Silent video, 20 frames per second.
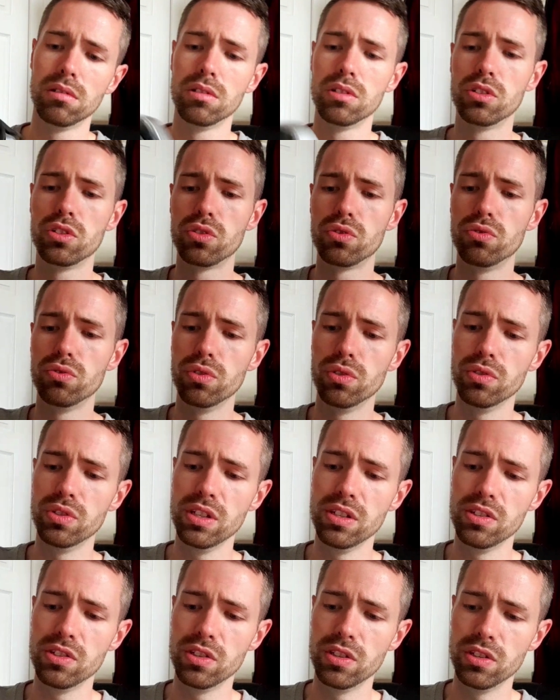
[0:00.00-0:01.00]
screws
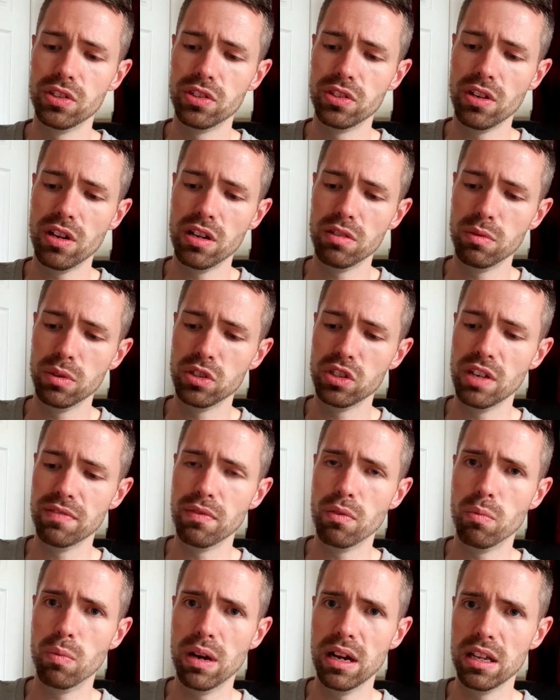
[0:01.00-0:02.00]
into the side,
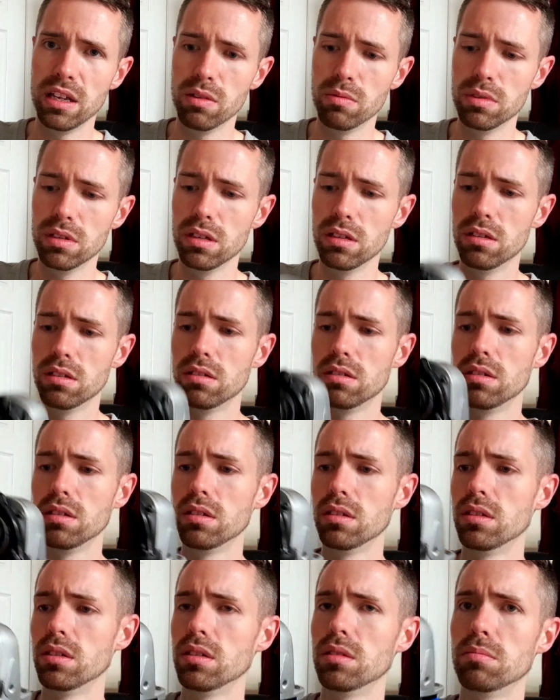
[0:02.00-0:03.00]
whichever way you want to
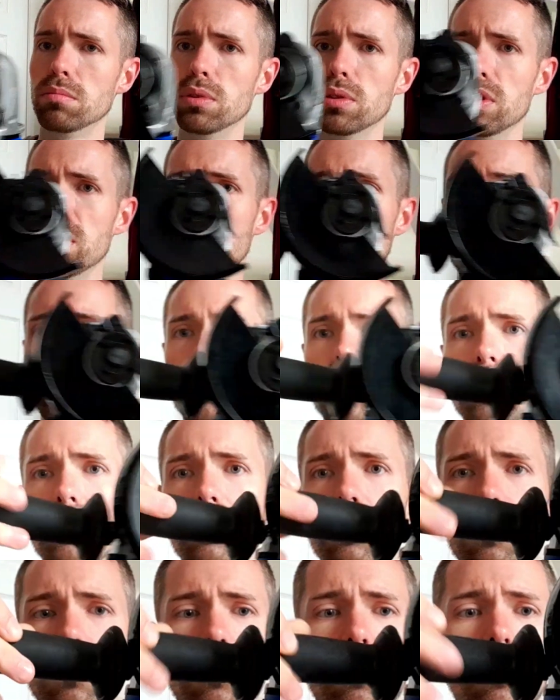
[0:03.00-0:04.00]
put it on,
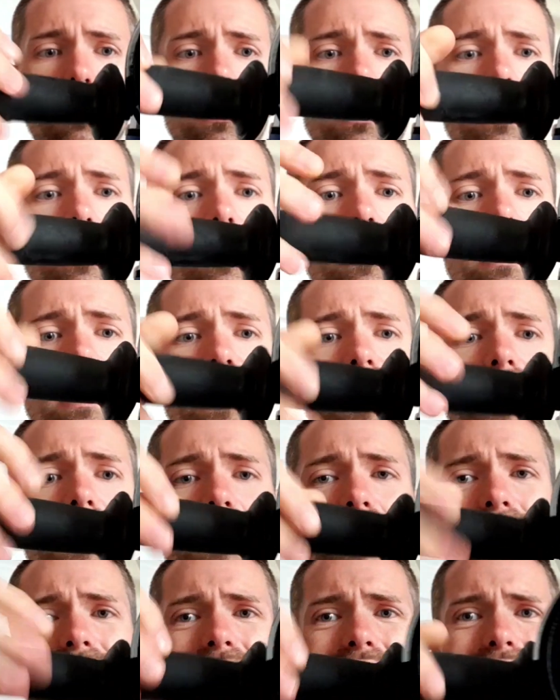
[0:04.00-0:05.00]
something like
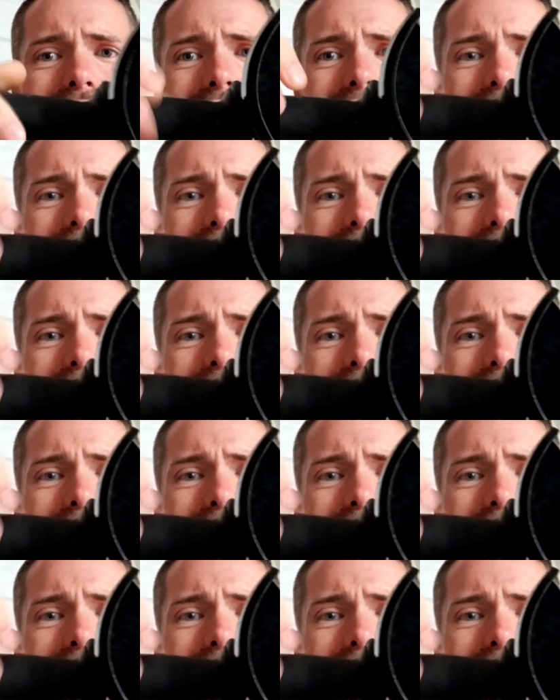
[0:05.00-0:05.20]
that.